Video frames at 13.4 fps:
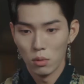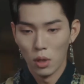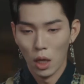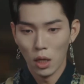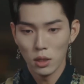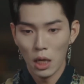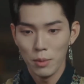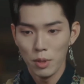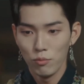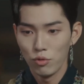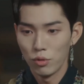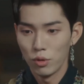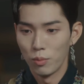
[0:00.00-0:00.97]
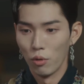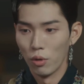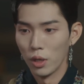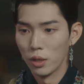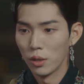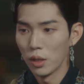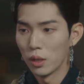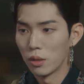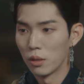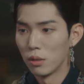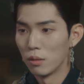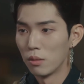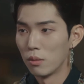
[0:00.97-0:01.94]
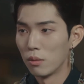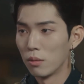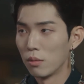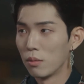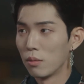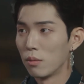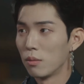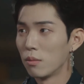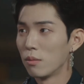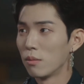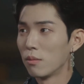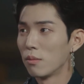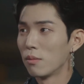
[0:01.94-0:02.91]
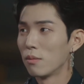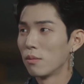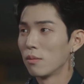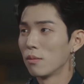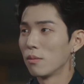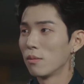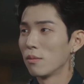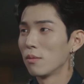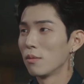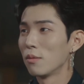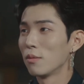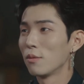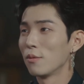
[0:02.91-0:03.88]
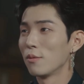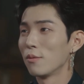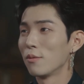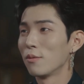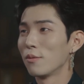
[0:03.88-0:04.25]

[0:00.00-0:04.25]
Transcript: better pacing in this episode, because we have a bit of horror with a bit